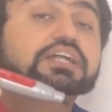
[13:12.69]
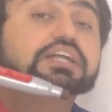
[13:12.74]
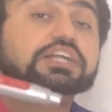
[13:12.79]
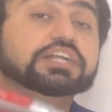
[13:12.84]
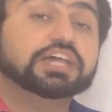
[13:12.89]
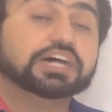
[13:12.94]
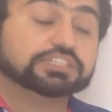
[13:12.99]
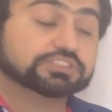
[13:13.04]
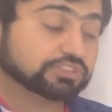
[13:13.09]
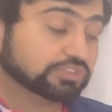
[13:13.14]

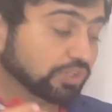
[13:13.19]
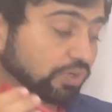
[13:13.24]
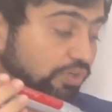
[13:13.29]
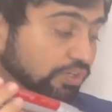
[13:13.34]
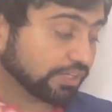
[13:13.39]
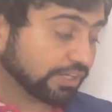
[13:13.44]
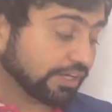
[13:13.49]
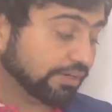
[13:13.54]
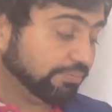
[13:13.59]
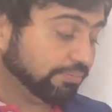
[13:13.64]
does
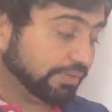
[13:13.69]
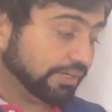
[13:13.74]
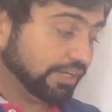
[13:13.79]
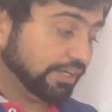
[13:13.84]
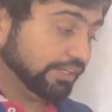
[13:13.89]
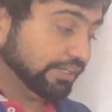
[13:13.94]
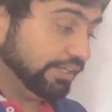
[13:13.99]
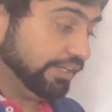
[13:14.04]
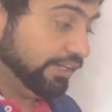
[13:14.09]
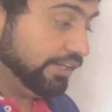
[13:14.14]
not come
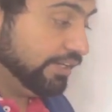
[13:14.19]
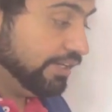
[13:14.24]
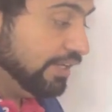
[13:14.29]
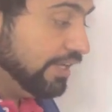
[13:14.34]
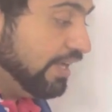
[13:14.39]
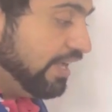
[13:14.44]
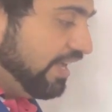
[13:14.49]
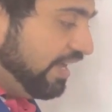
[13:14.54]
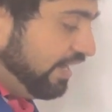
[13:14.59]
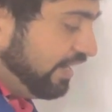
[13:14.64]
again,
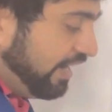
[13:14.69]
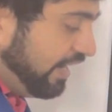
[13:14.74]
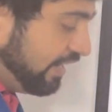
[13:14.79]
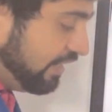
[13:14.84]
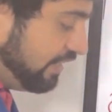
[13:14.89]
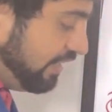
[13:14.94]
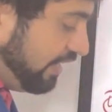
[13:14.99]
and at the